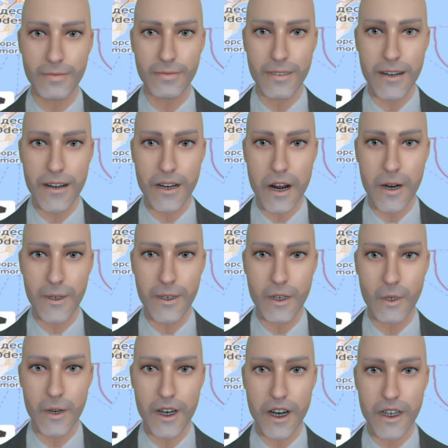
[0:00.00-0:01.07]
8 hours ago,
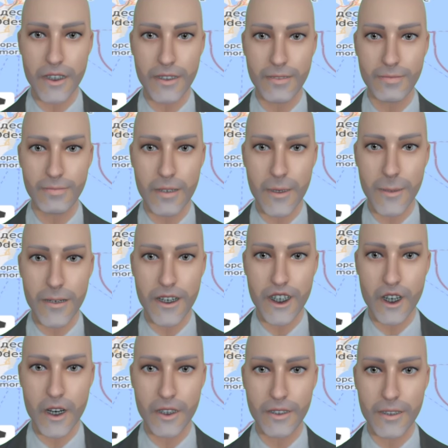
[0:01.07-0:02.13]
Russian army
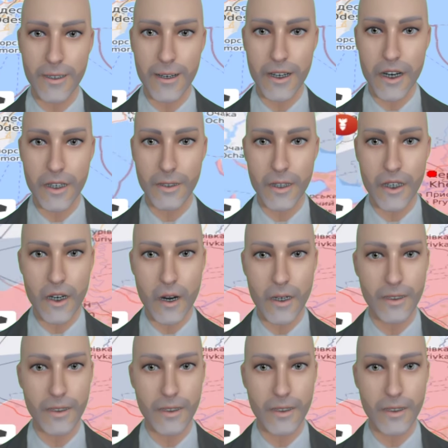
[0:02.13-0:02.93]
shelled Zelenodolsk.